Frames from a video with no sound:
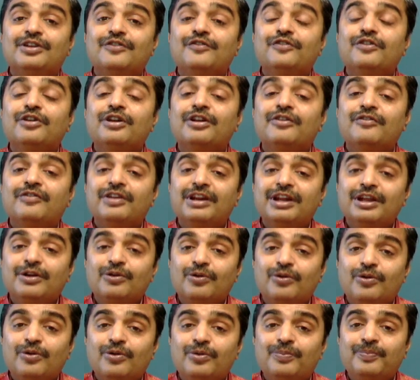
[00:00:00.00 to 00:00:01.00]
If you're a very
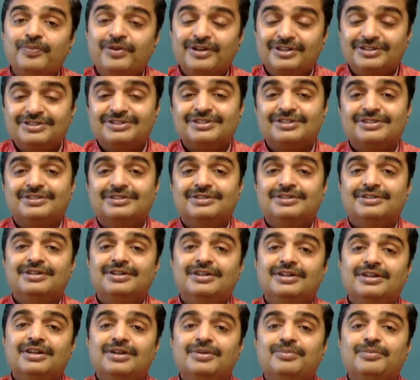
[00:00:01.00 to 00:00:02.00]
old person,
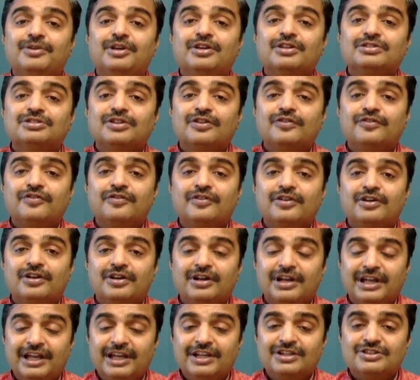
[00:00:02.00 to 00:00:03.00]
because of
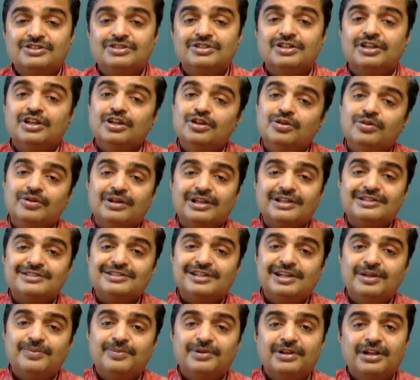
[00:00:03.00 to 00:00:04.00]
age, you can
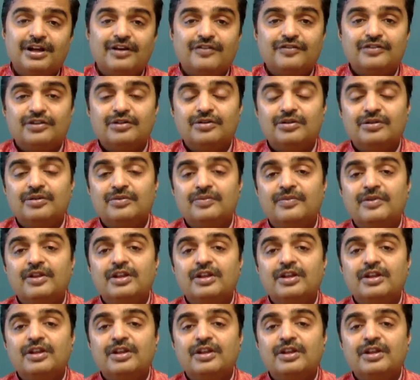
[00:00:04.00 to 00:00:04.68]
sleep in the afternoon.